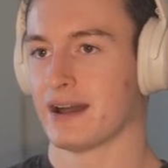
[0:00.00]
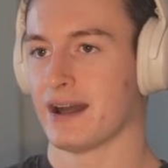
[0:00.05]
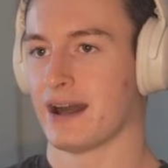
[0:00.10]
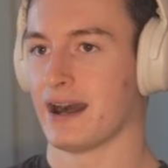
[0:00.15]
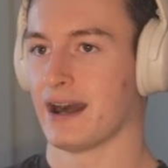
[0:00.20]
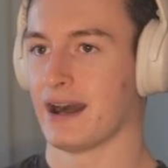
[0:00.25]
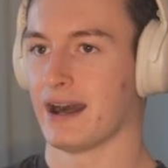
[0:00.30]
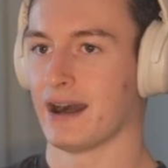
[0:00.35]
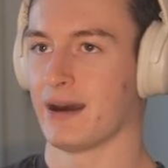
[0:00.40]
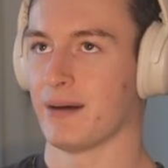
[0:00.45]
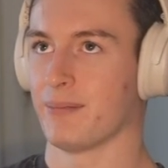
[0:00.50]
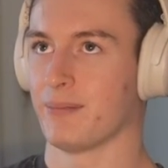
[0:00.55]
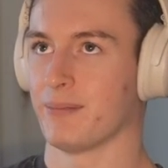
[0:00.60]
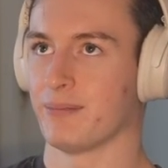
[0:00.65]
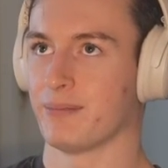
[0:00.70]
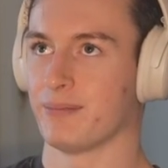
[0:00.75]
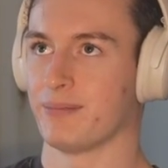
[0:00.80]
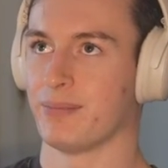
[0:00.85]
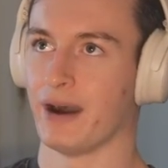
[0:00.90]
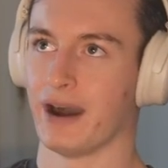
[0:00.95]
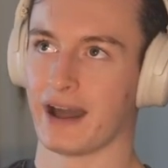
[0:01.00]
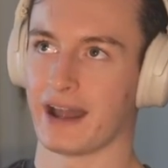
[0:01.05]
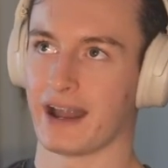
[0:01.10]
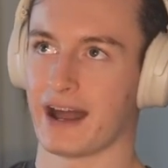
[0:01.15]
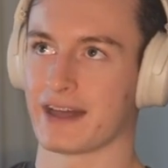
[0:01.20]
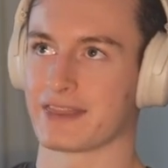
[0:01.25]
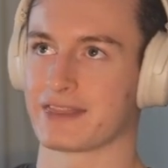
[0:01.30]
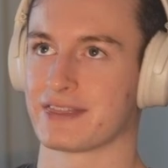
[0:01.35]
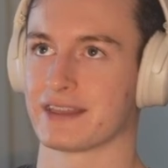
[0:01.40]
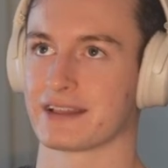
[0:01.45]
Um, but
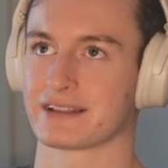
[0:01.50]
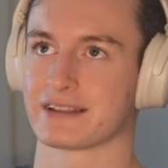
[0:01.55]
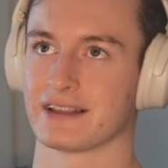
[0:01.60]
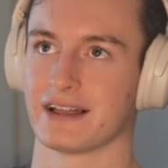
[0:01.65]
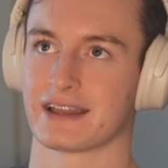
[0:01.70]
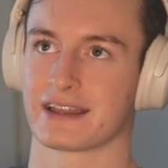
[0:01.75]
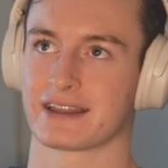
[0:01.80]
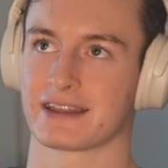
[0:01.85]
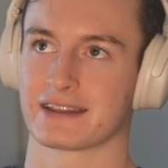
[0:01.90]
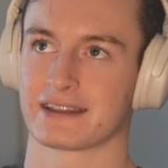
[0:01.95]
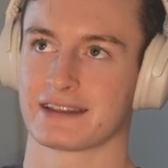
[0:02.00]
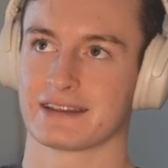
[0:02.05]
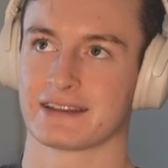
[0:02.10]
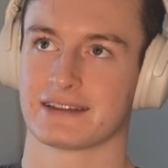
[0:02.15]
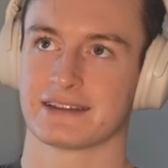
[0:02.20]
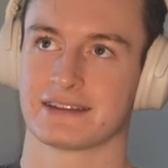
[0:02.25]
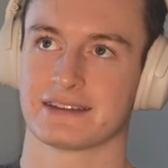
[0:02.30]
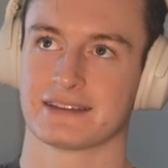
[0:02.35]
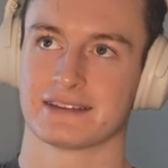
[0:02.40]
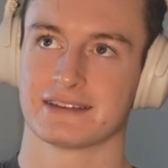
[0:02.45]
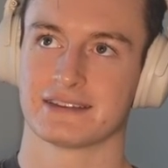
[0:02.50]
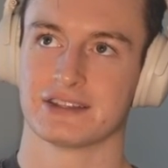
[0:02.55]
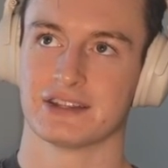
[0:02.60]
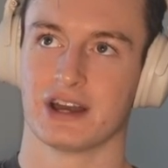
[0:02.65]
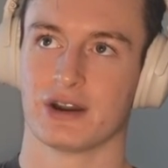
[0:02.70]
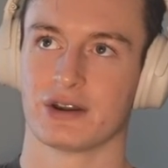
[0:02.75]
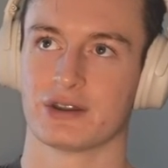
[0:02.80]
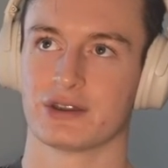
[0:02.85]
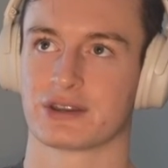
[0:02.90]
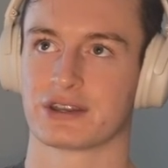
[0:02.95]
I think like, you
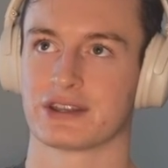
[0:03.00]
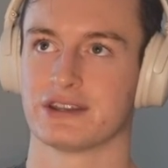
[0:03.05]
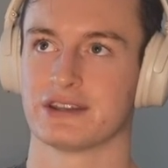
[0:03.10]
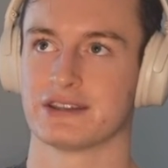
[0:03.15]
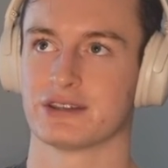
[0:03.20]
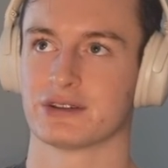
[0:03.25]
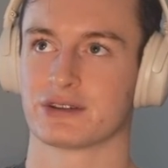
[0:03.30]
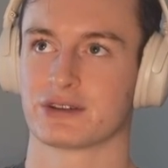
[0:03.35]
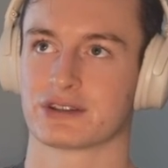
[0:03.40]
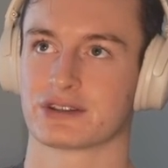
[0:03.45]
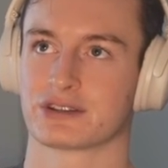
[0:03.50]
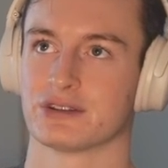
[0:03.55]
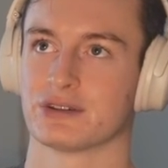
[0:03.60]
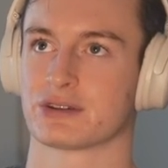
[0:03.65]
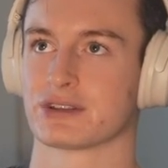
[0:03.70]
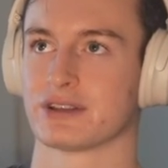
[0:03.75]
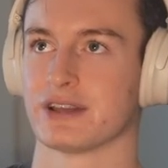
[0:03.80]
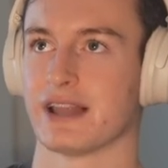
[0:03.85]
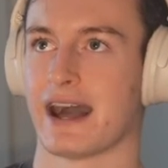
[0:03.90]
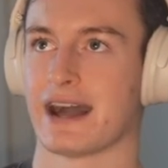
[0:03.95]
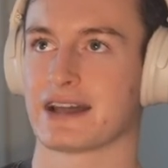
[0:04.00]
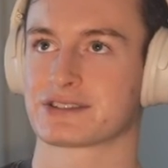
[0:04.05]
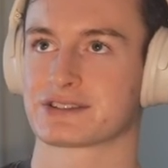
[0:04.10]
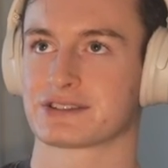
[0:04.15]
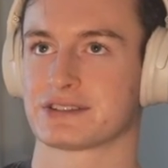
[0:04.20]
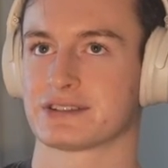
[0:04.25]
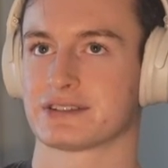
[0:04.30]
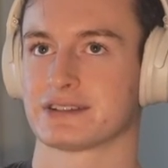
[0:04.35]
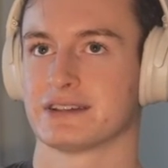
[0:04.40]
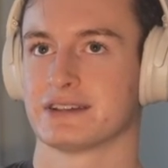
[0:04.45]
know, you can you can you can
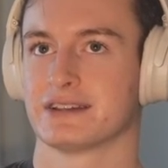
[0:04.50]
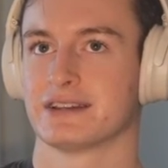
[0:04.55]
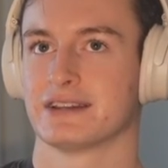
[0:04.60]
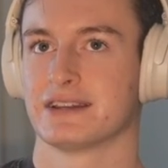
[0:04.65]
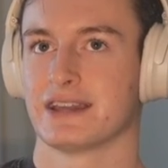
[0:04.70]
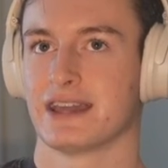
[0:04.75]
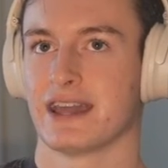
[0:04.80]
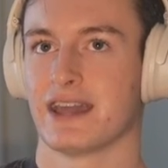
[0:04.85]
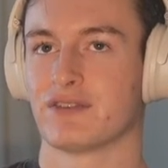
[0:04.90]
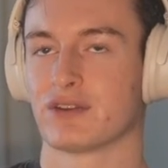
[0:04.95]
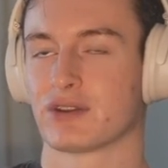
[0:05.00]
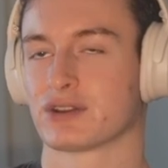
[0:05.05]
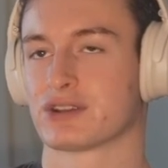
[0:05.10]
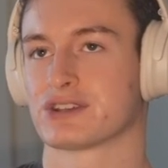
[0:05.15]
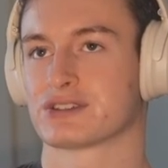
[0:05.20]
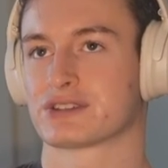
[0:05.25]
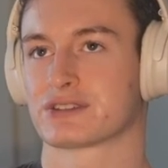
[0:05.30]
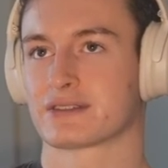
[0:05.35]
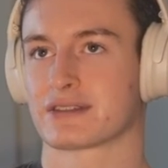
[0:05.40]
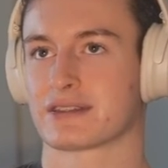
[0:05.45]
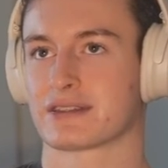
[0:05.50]
last if you can just